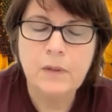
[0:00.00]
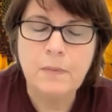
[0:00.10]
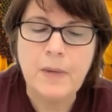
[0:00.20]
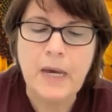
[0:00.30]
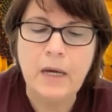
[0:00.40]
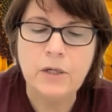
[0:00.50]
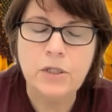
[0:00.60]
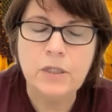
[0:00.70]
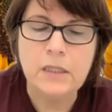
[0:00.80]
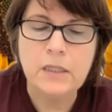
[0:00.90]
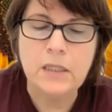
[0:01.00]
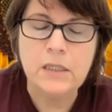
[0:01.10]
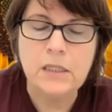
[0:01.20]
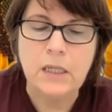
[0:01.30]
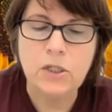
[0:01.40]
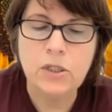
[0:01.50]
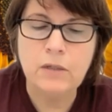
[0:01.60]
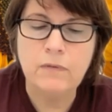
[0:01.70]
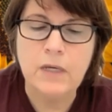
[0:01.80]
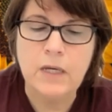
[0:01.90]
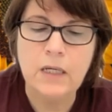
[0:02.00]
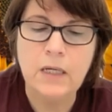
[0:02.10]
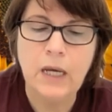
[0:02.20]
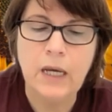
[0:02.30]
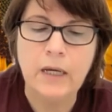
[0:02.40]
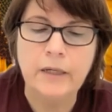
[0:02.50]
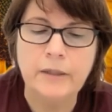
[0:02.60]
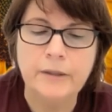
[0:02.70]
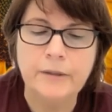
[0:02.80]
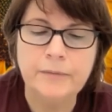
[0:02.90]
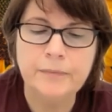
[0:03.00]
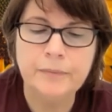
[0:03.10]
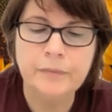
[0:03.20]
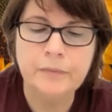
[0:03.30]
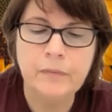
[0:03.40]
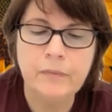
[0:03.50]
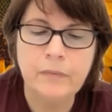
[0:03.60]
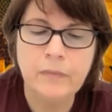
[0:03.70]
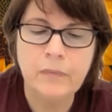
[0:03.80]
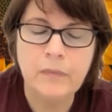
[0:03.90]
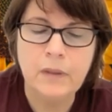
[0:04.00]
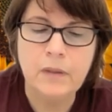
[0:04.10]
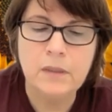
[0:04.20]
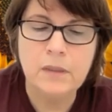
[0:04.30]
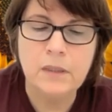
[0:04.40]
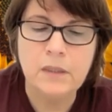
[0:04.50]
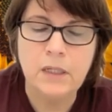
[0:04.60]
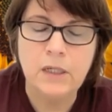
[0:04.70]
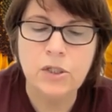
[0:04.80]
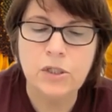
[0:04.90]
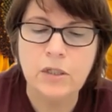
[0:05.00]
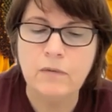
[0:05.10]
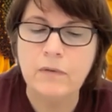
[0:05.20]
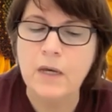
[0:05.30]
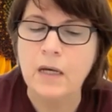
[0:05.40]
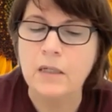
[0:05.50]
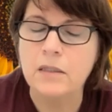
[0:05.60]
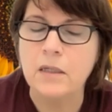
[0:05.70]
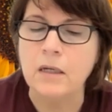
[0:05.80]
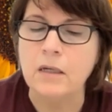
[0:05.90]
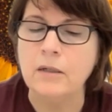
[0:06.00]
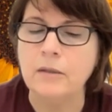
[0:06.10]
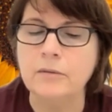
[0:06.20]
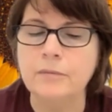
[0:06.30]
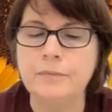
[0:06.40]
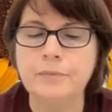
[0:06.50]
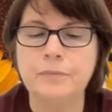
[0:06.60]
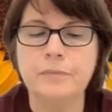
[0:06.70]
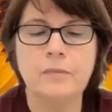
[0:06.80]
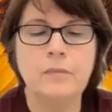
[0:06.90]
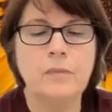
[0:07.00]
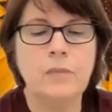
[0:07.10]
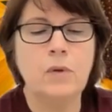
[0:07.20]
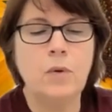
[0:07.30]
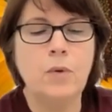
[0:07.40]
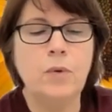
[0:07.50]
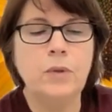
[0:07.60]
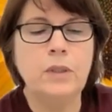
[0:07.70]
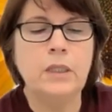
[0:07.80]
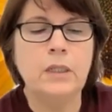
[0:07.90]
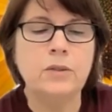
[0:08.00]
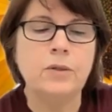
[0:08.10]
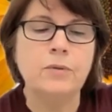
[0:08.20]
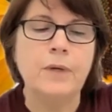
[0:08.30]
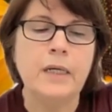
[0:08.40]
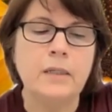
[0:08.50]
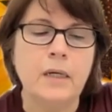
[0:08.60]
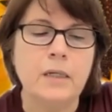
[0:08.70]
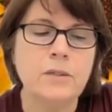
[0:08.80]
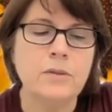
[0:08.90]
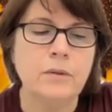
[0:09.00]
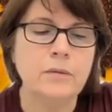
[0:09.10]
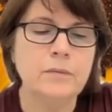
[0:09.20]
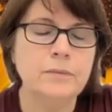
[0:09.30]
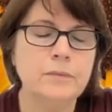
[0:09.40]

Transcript: Imagine that sensation of the inhale and the sensation of the exhale only in your right nostril.